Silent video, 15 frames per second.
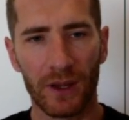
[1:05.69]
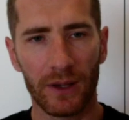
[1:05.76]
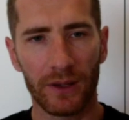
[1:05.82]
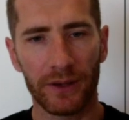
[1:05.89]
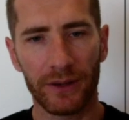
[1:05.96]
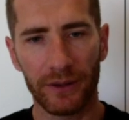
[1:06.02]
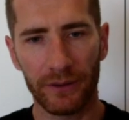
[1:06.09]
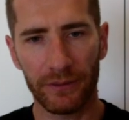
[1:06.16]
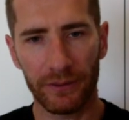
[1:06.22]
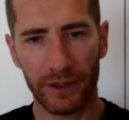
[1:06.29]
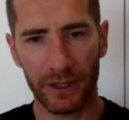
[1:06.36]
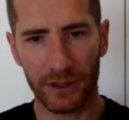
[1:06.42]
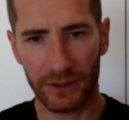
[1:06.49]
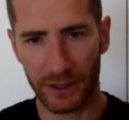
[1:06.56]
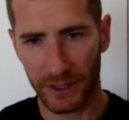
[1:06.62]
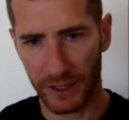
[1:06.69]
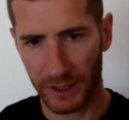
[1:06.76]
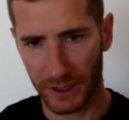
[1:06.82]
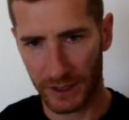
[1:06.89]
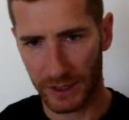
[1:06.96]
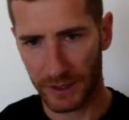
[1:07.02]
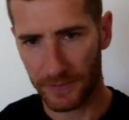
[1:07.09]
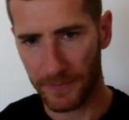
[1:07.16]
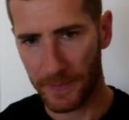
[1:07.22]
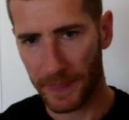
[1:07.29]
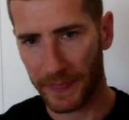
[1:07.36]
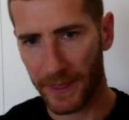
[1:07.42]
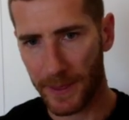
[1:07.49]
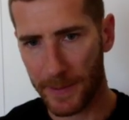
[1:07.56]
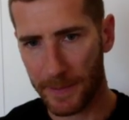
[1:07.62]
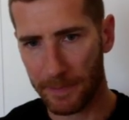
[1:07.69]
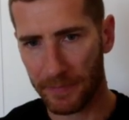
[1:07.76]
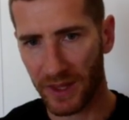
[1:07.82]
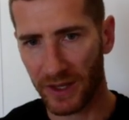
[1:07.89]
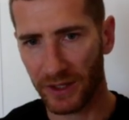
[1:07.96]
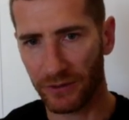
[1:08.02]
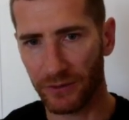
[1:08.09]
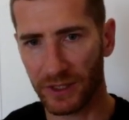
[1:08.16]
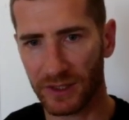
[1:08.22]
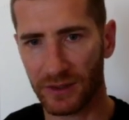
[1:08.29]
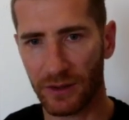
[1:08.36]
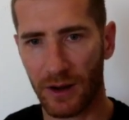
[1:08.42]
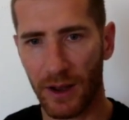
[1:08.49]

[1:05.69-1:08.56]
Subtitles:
Here it is, investor